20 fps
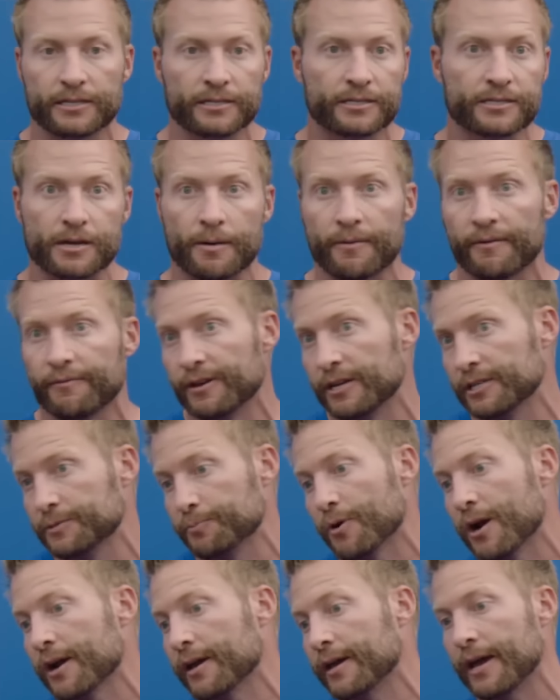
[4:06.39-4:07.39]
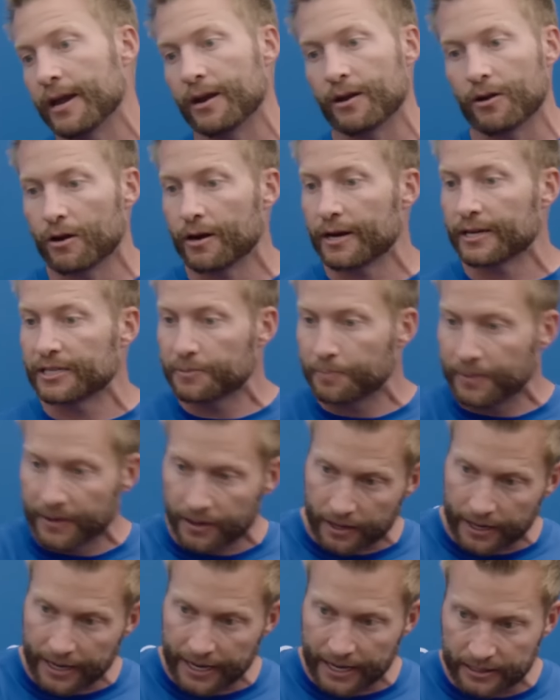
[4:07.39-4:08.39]
And some of it is predicated on
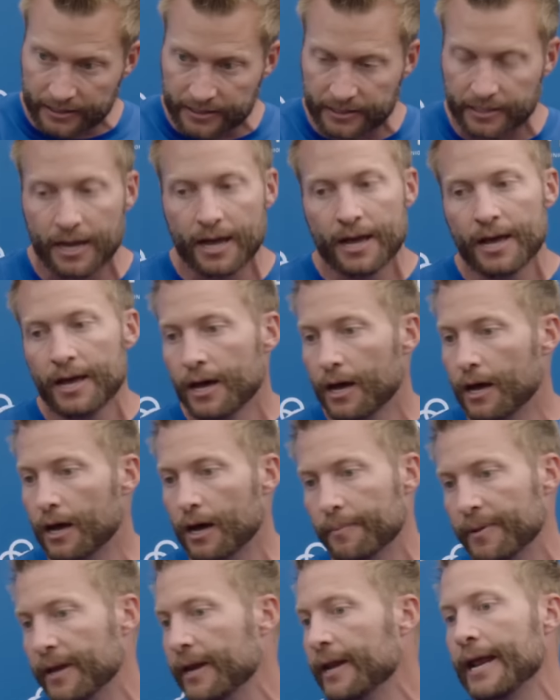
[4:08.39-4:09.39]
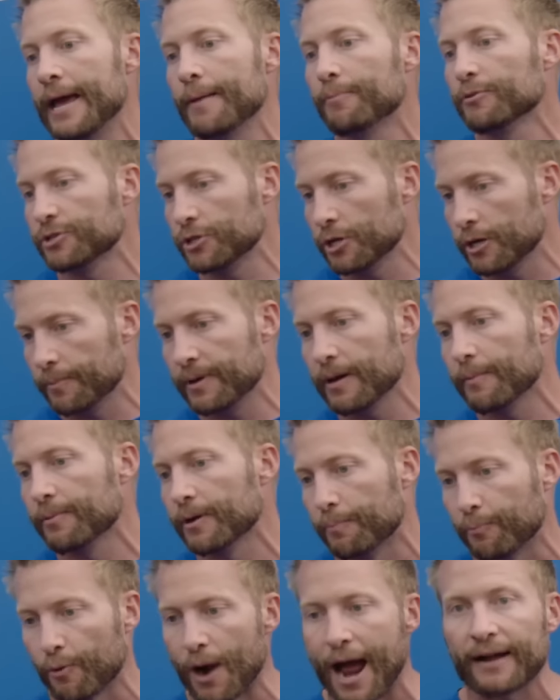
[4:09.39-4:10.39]
experience and enables you to be able
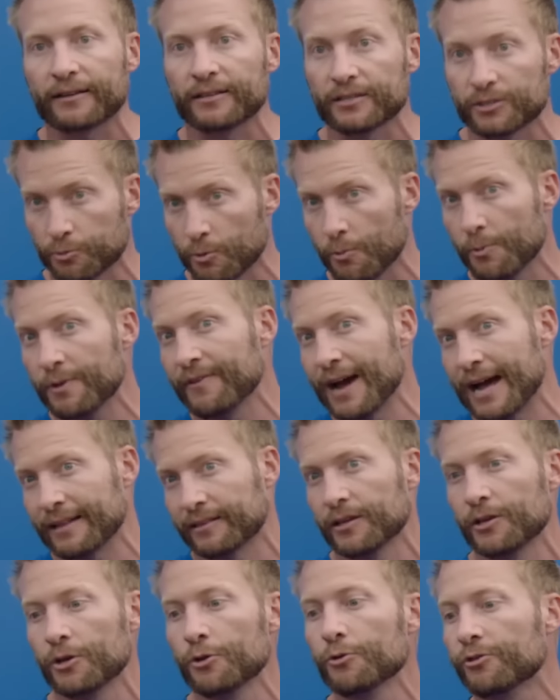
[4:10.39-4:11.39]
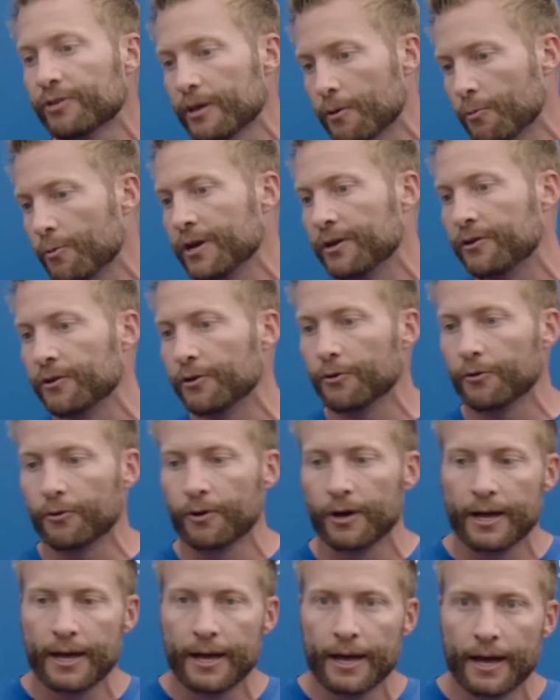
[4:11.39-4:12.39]
to practice when we've got the youth that we do.
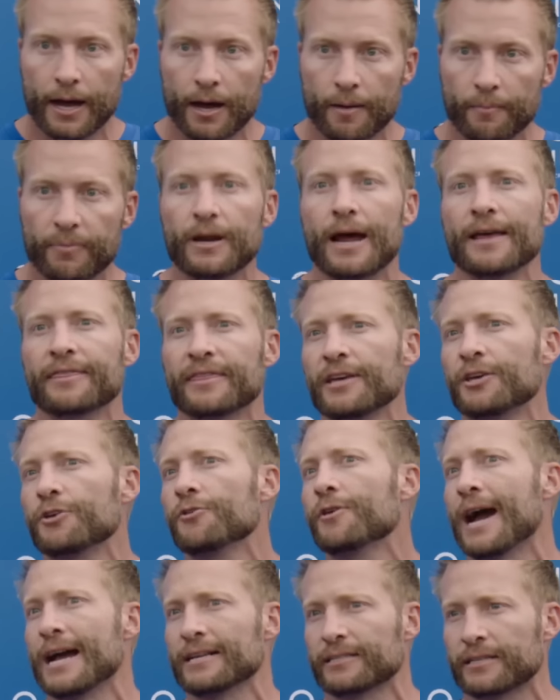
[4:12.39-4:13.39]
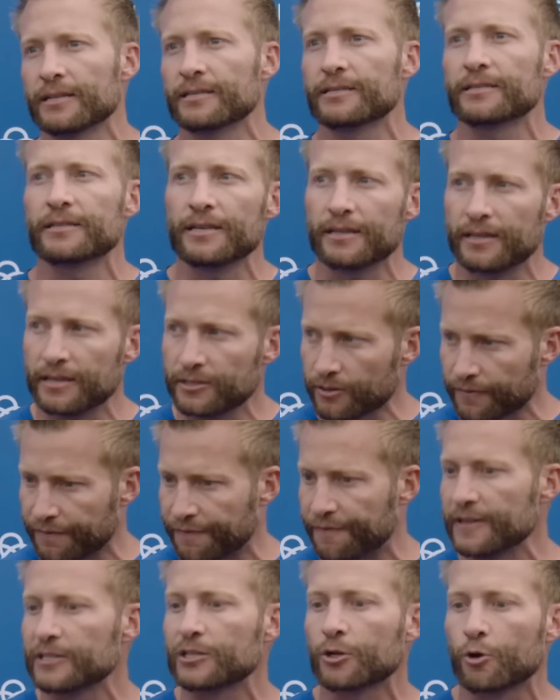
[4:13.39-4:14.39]
But I think you guys can see these are
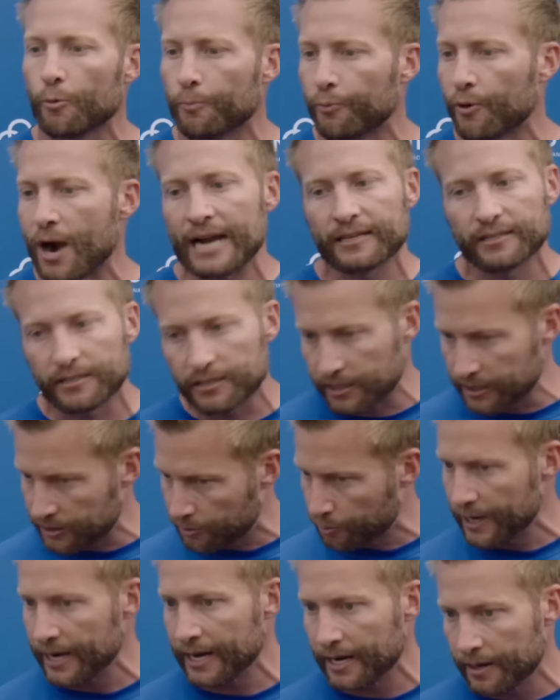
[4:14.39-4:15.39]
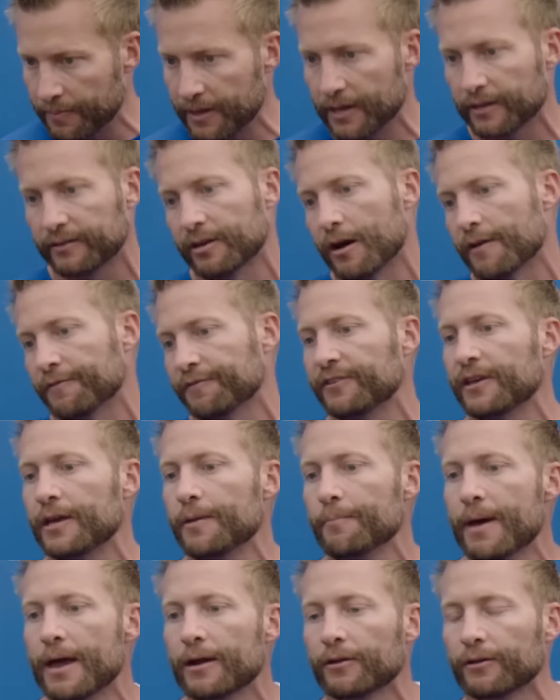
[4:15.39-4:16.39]
physical practices. We need to be a tough
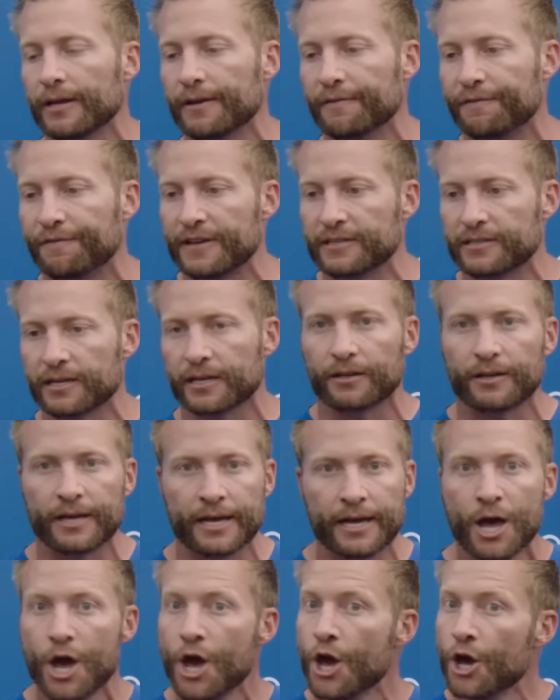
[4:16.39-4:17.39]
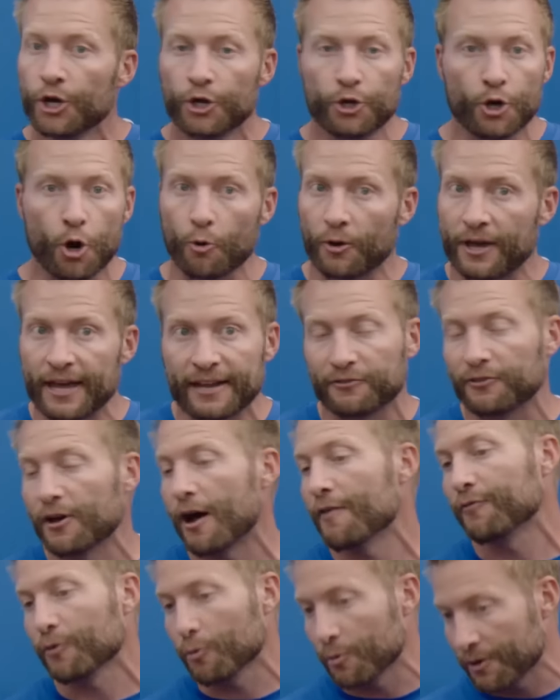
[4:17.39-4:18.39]
team mentally and physically. You don't get
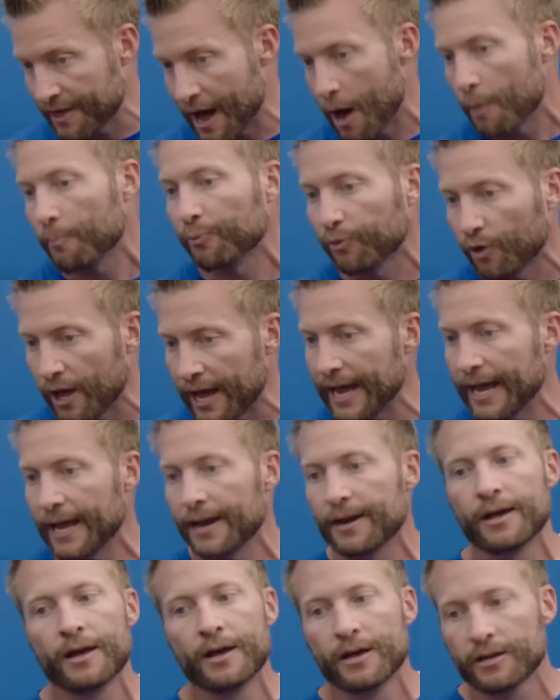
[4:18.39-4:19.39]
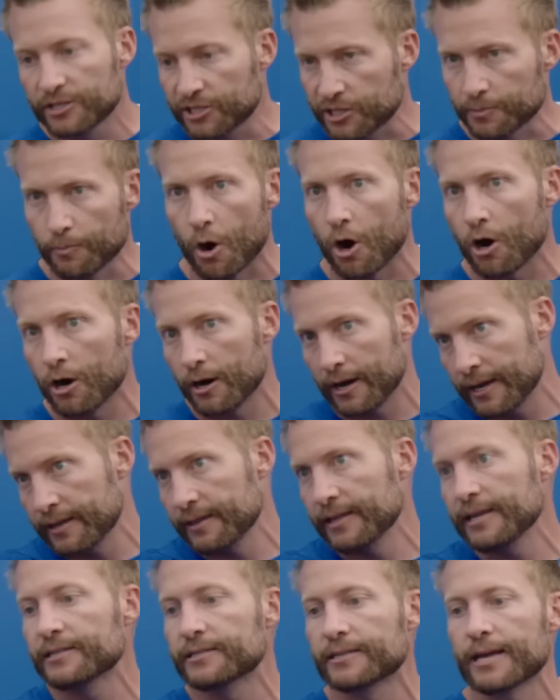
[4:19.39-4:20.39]
tougher without playing smart in
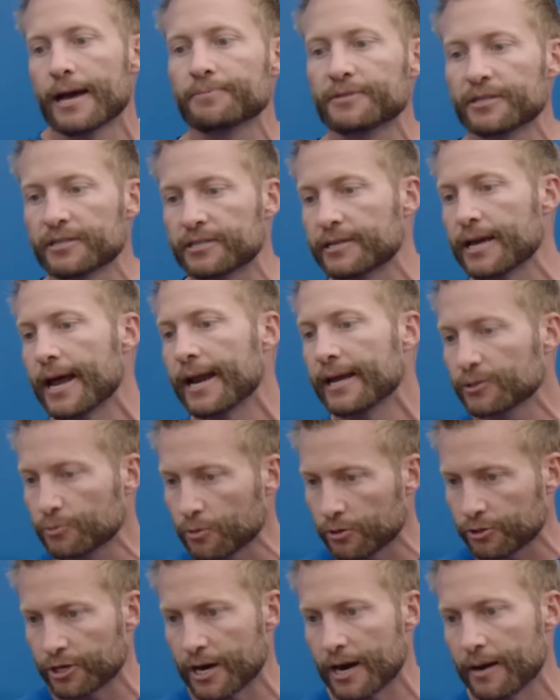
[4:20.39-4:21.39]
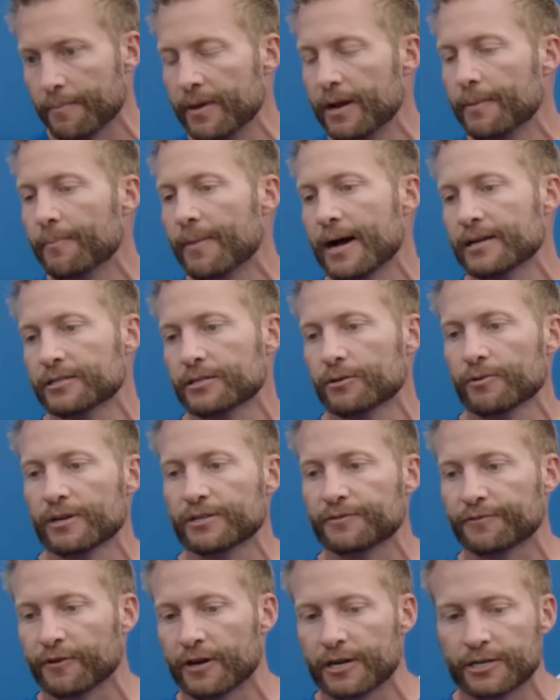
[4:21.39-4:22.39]
these types of settings while trying to minimize the
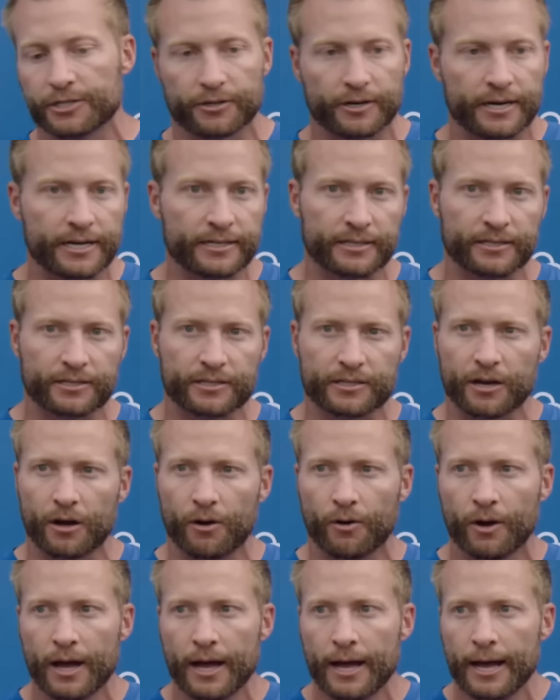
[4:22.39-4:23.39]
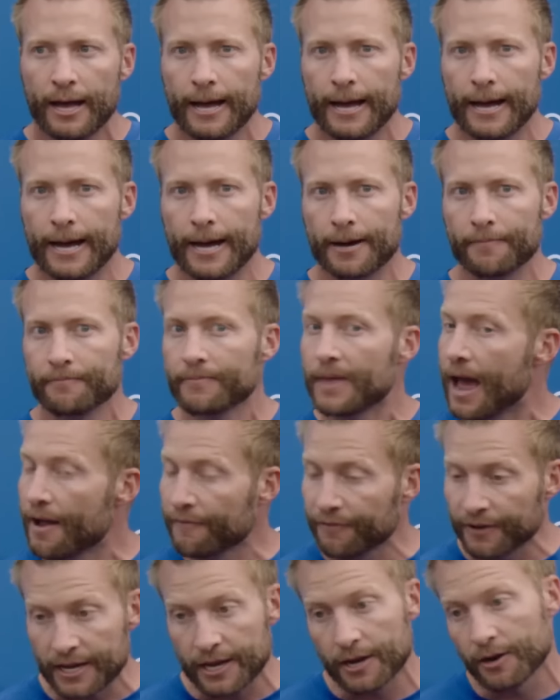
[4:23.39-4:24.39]
risk for injuries. And so
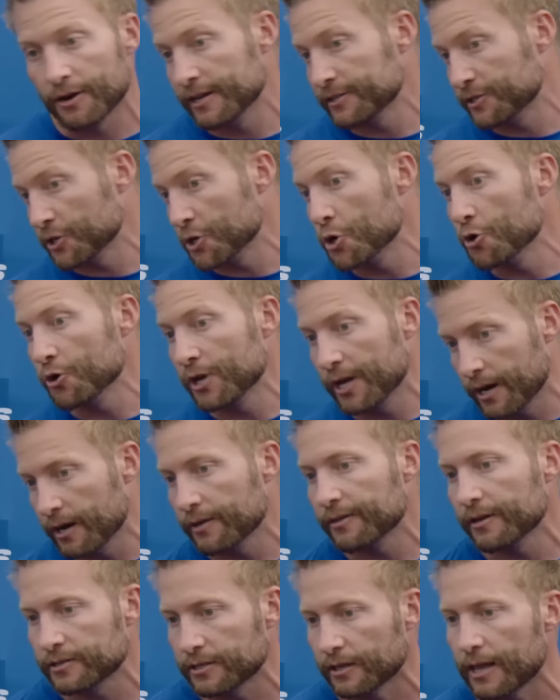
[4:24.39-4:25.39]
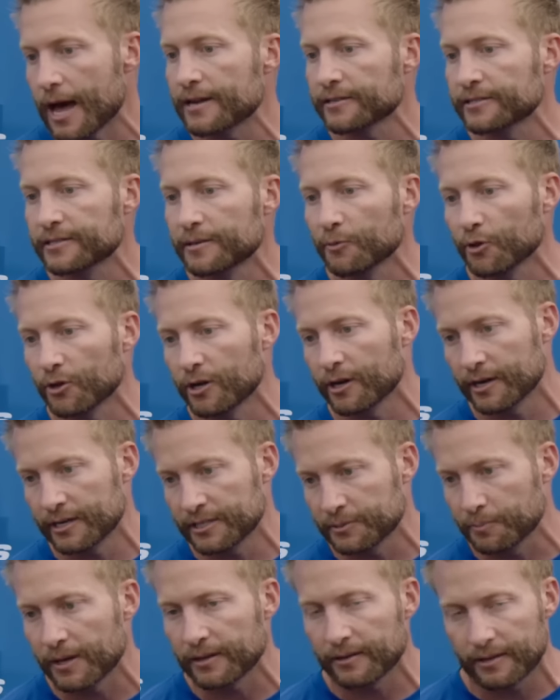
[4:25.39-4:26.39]
every year is a new year. There's a lot of
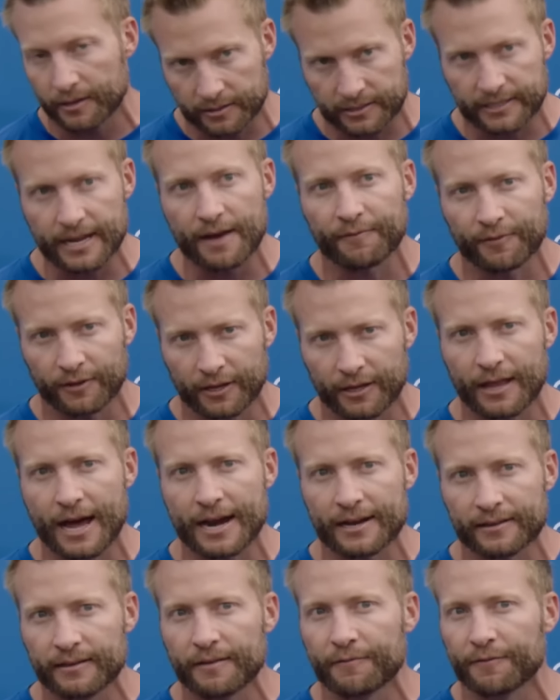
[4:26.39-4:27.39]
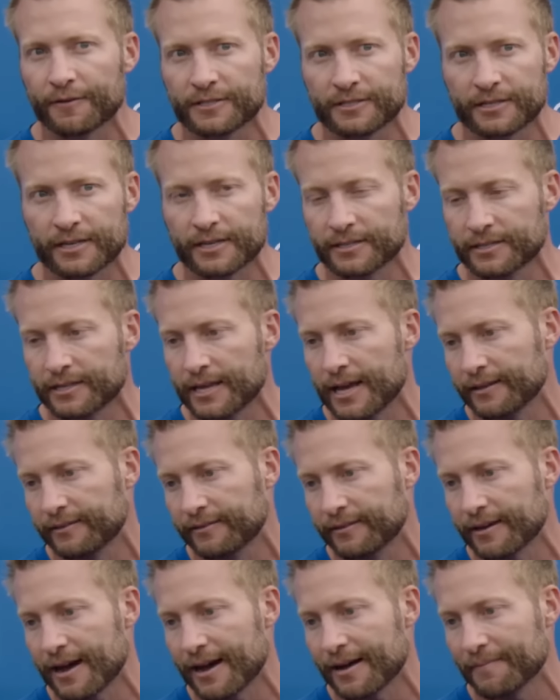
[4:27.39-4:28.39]
similarities, but there's definitely a lot of differences that
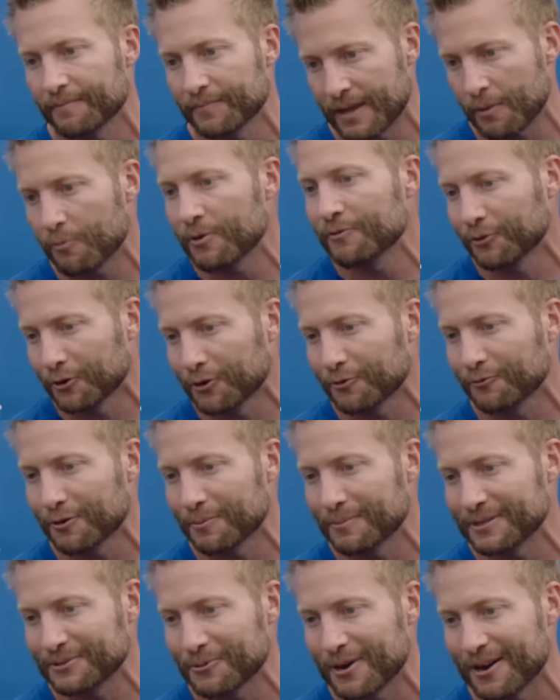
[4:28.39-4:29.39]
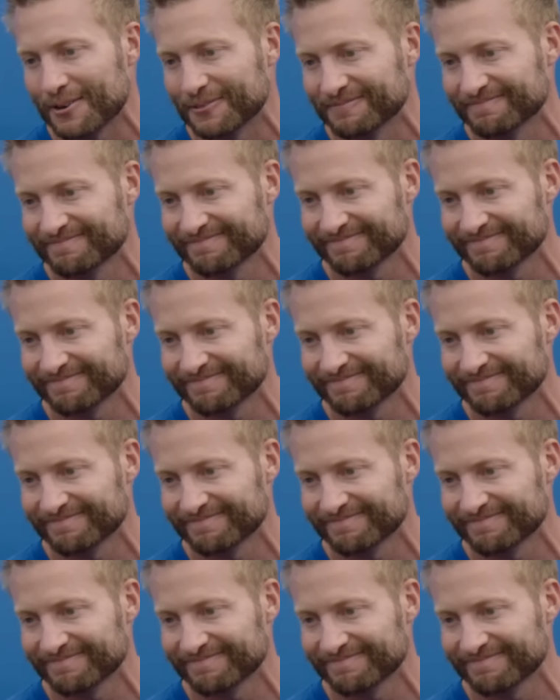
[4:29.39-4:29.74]
that we've learned from as well.